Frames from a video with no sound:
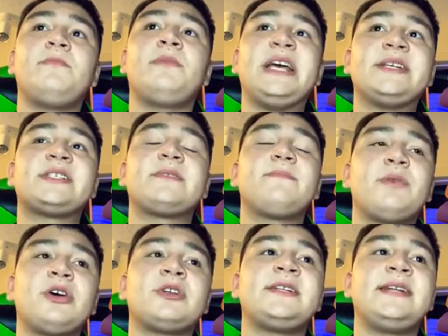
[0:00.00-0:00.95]

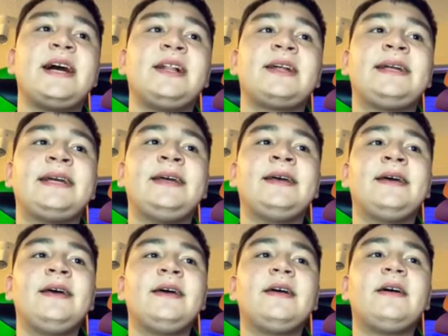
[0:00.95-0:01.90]
based personality
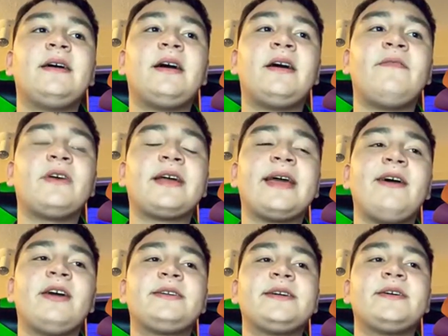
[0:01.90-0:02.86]
of a
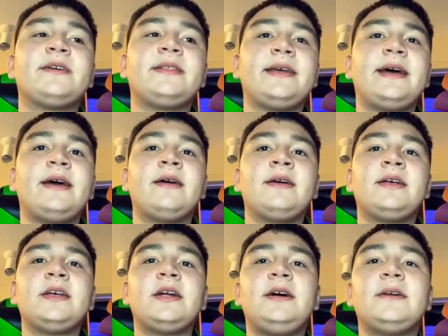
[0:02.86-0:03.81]
character in there.
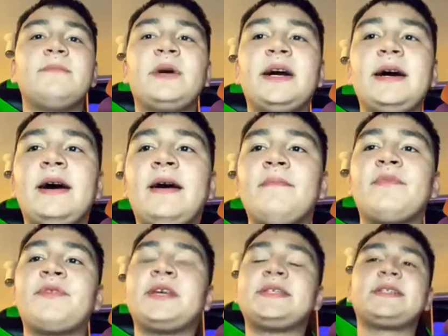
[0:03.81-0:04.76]
But
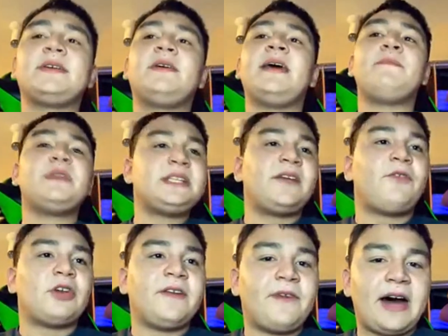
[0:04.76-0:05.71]
this NPC
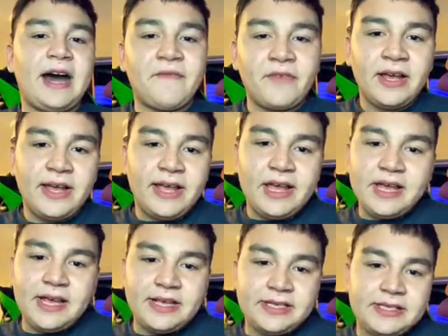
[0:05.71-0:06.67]
45
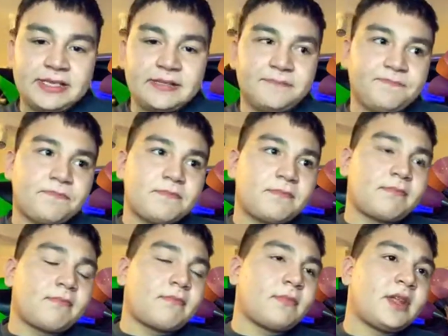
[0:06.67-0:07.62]
is
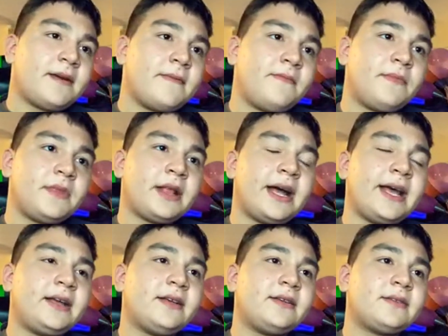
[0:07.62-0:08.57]
like,